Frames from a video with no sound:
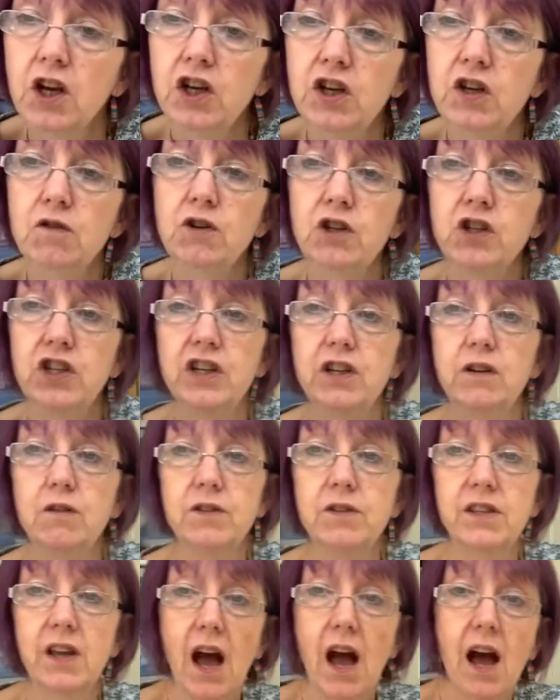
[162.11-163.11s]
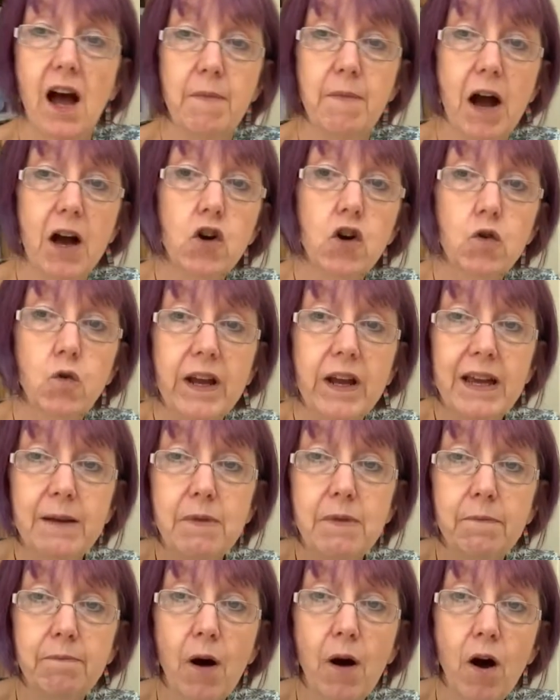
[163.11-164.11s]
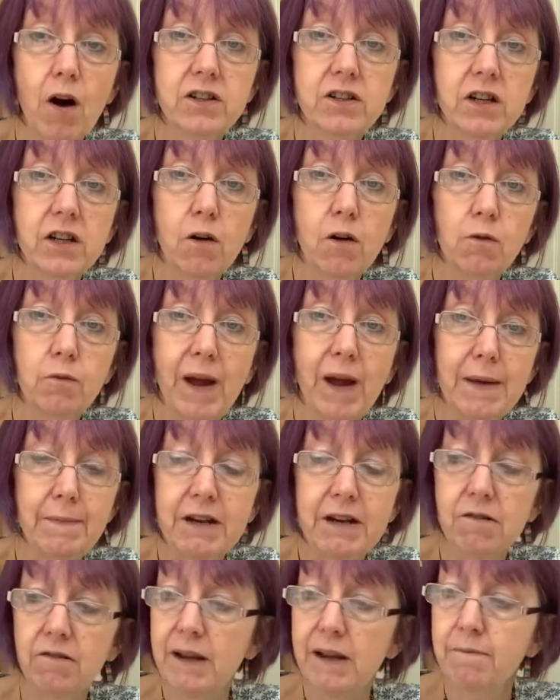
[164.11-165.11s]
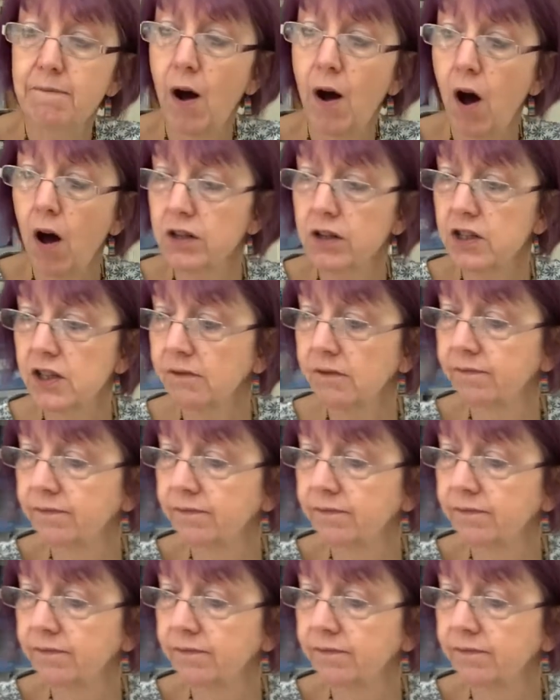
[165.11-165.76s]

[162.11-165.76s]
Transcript: You could use a cream pot, an old baby cream pot.